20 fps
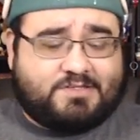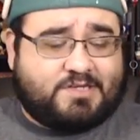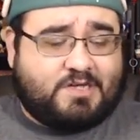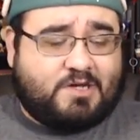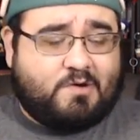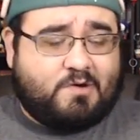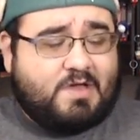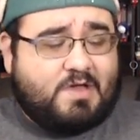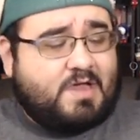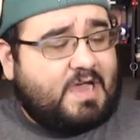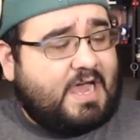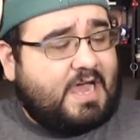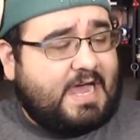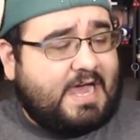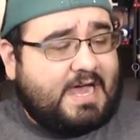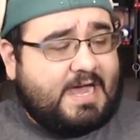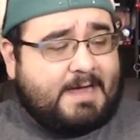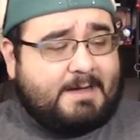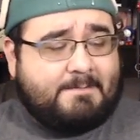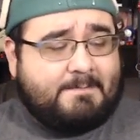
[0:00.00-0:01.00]
So
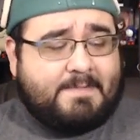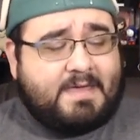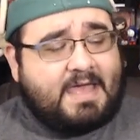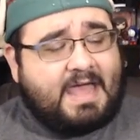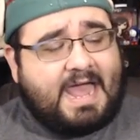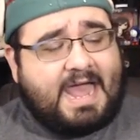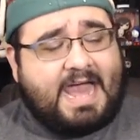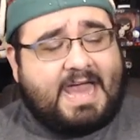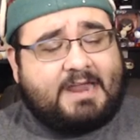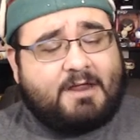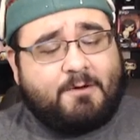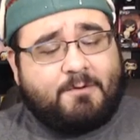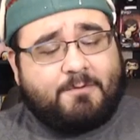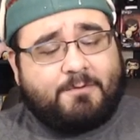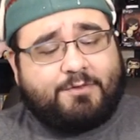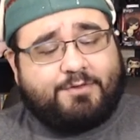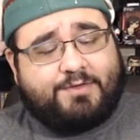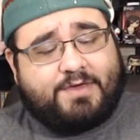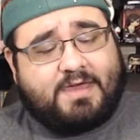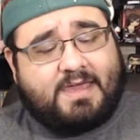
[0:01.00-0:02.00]
I don't
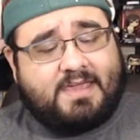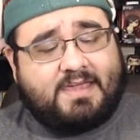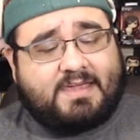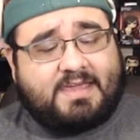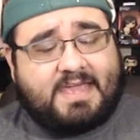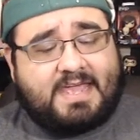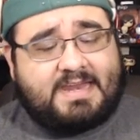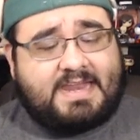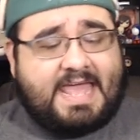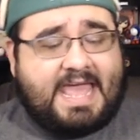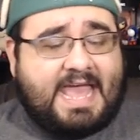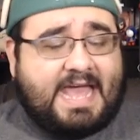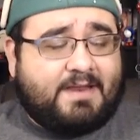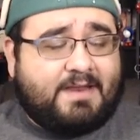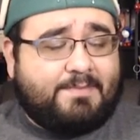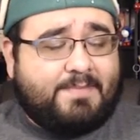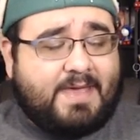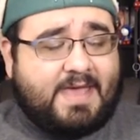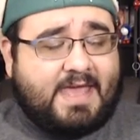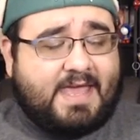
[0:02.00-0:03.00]
think an
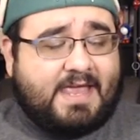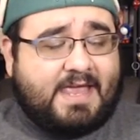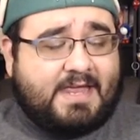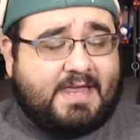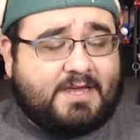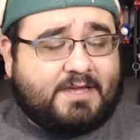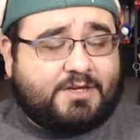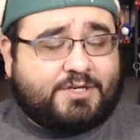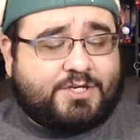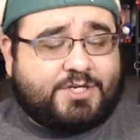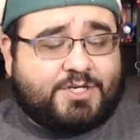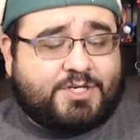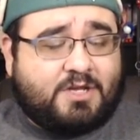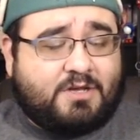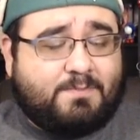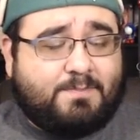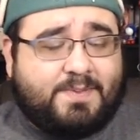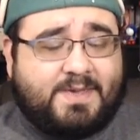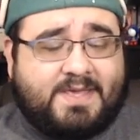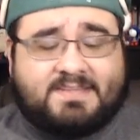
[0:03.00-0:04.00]
anime
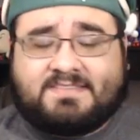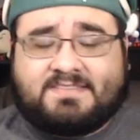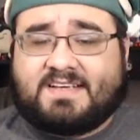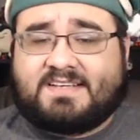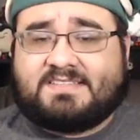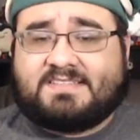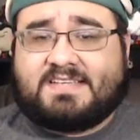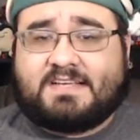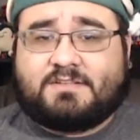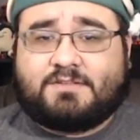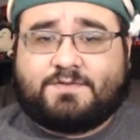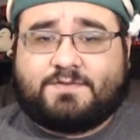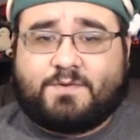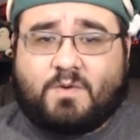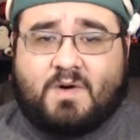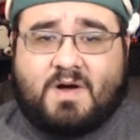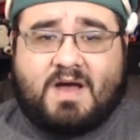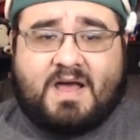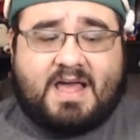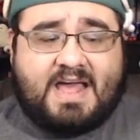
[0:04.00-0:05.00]
should be
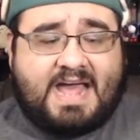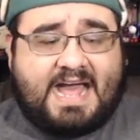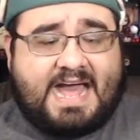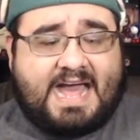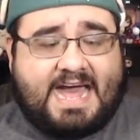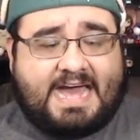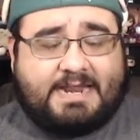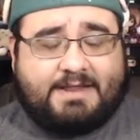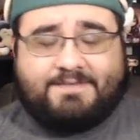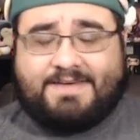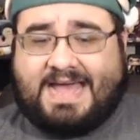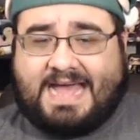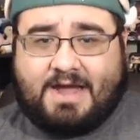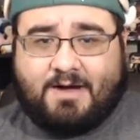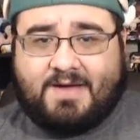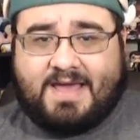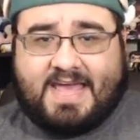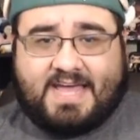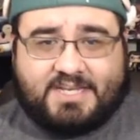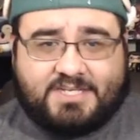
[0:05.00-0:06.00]
successful out of
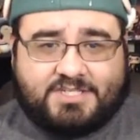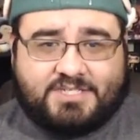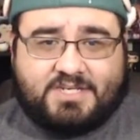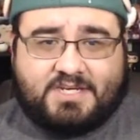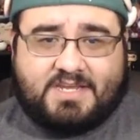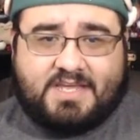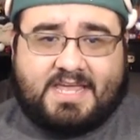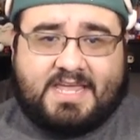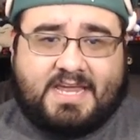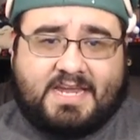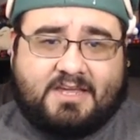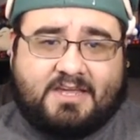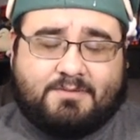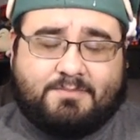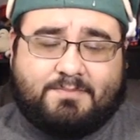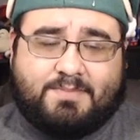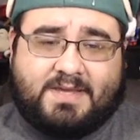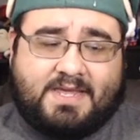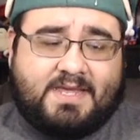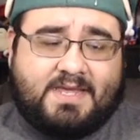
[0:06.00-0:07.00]
how ecchi it could
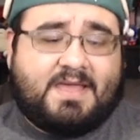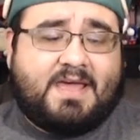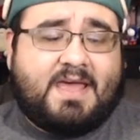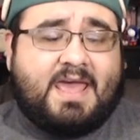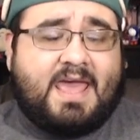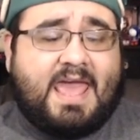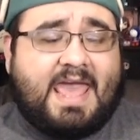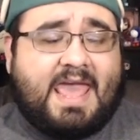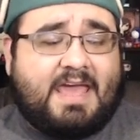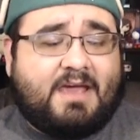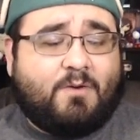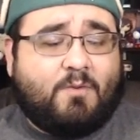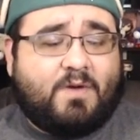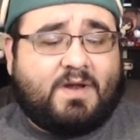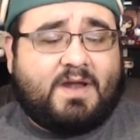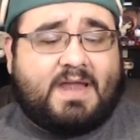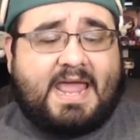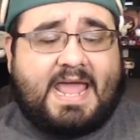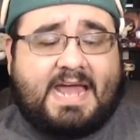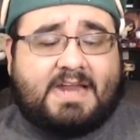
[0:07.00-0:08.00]
be. And
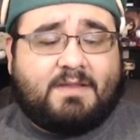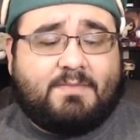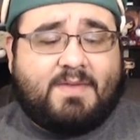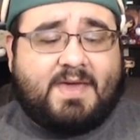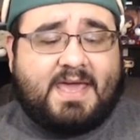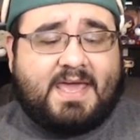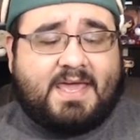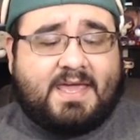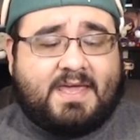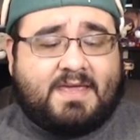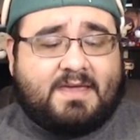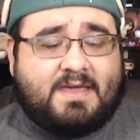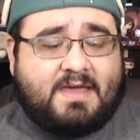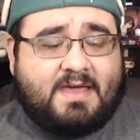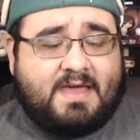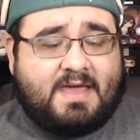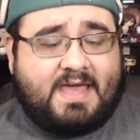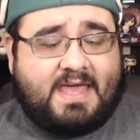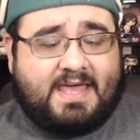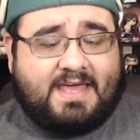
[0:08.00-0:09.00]
when an anime
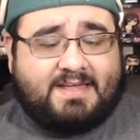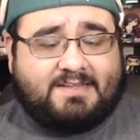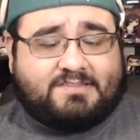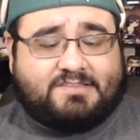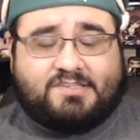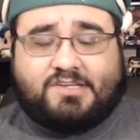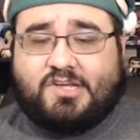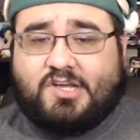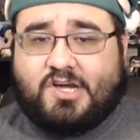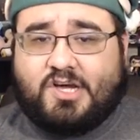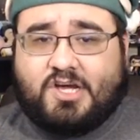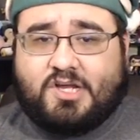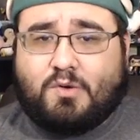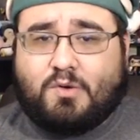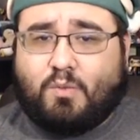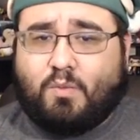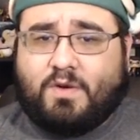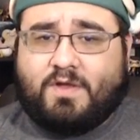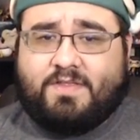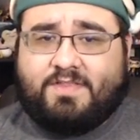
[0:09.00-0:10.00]
is
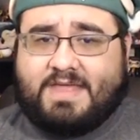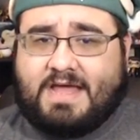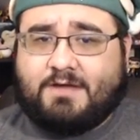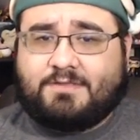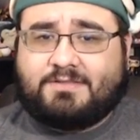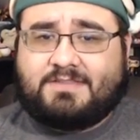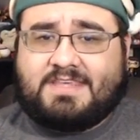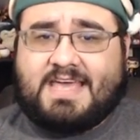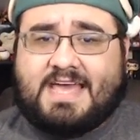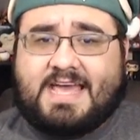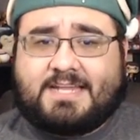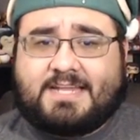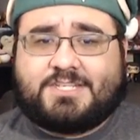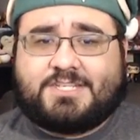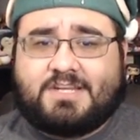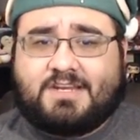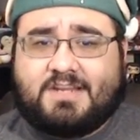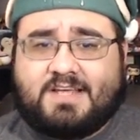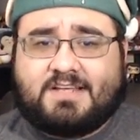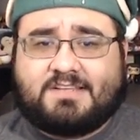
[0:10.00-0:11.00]
good without the
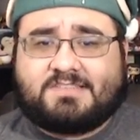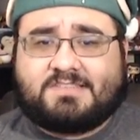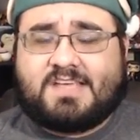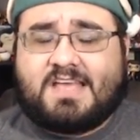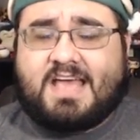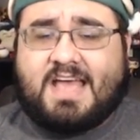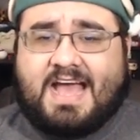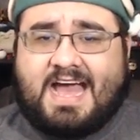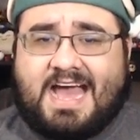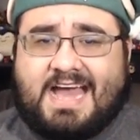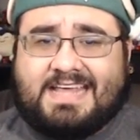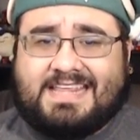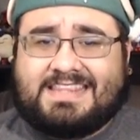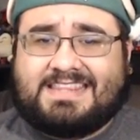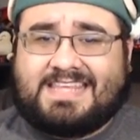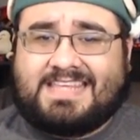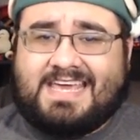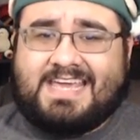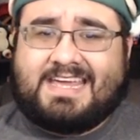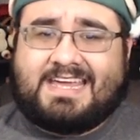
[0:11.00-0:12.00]
etchiness, I
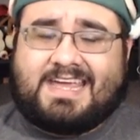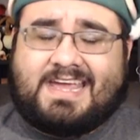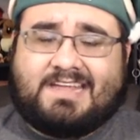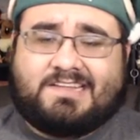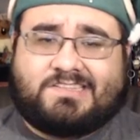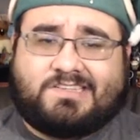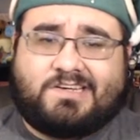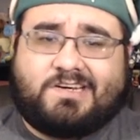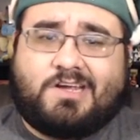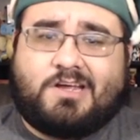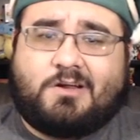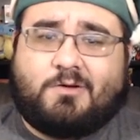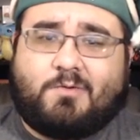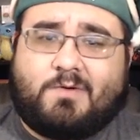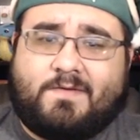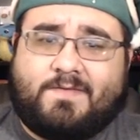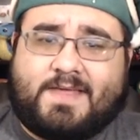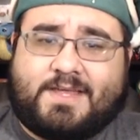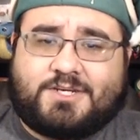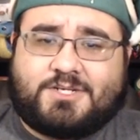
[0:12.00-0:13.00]
think it's a good
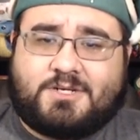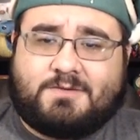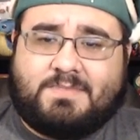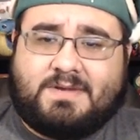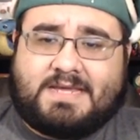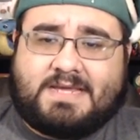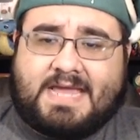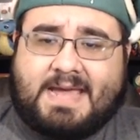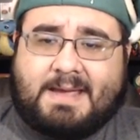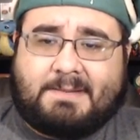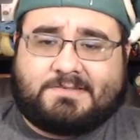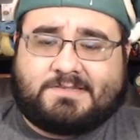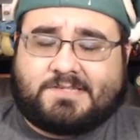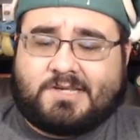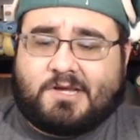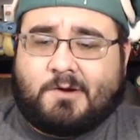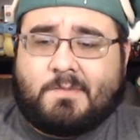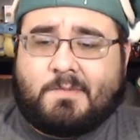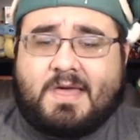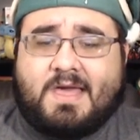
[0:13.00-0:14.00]
one that should be kept.
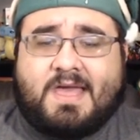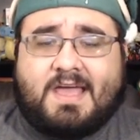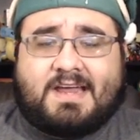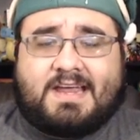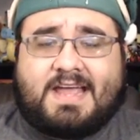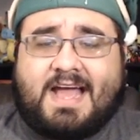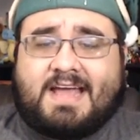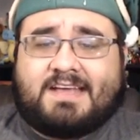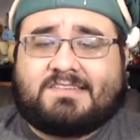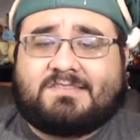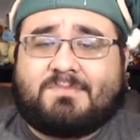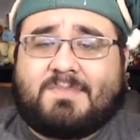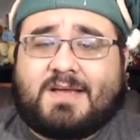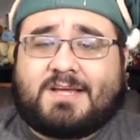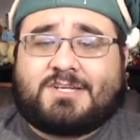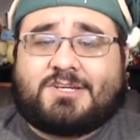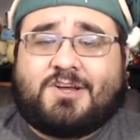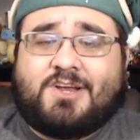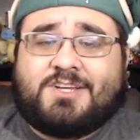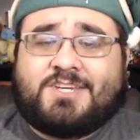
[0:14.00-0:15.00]
So, guys, make
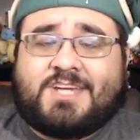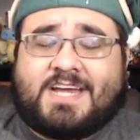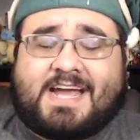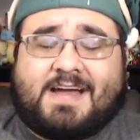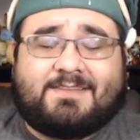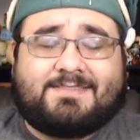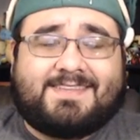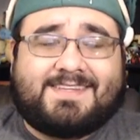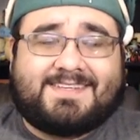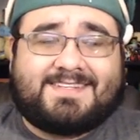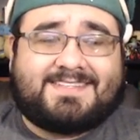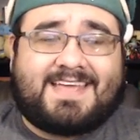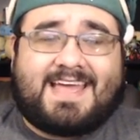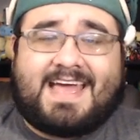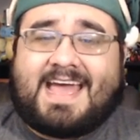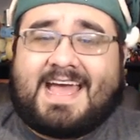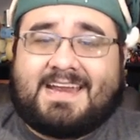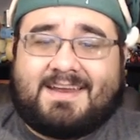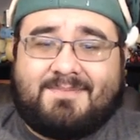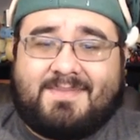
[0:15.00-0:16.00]
sure you check out this
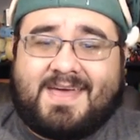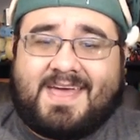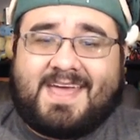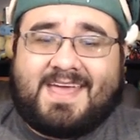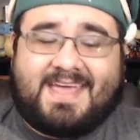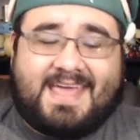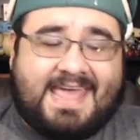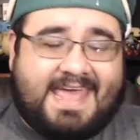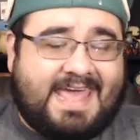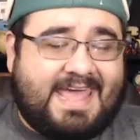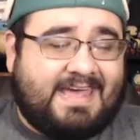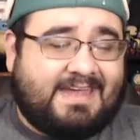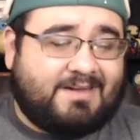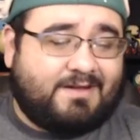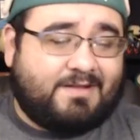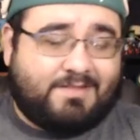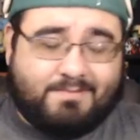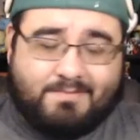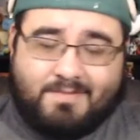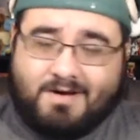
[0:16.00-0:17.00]
anime and
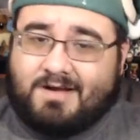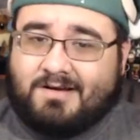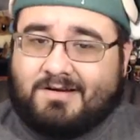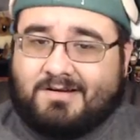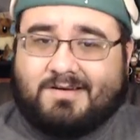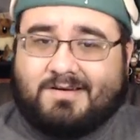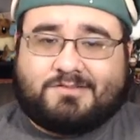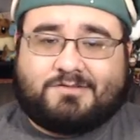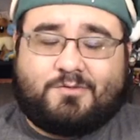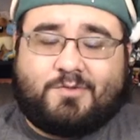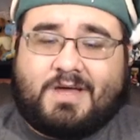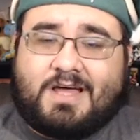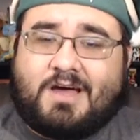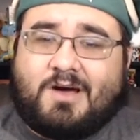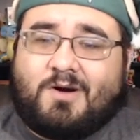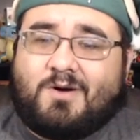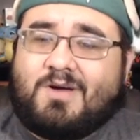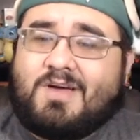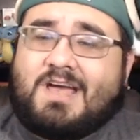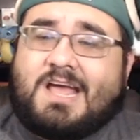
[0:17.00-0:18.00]
the manga as
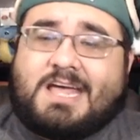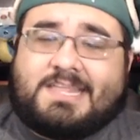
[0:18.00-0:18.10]
well.